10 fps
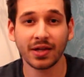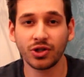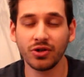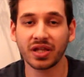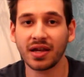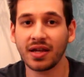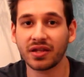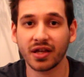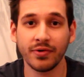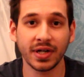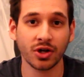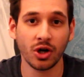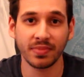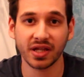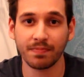Do say so in the
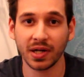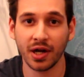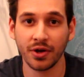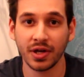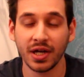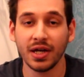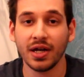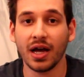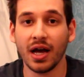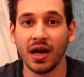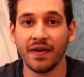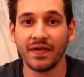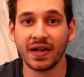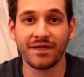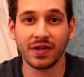comments below.
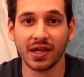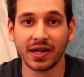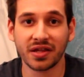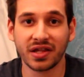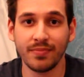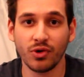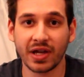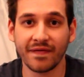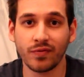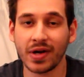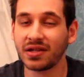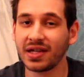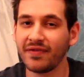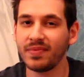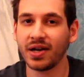That if you'd like to see more giveaways
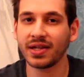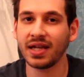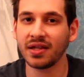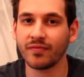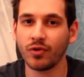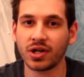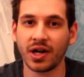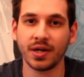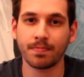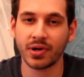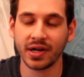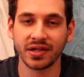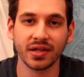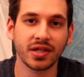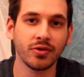and give me ideas on what kind of
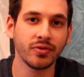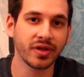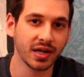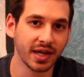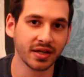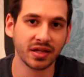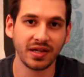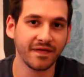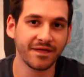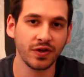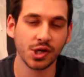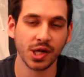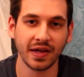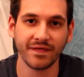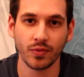prizes you'd also like to see in future
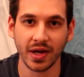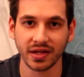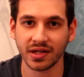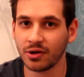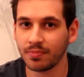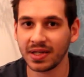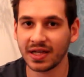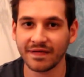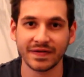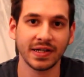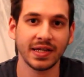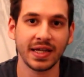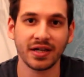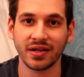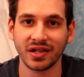giveaways, and I'll be
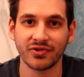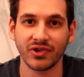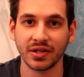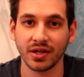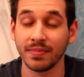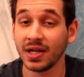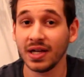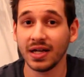definitely considering them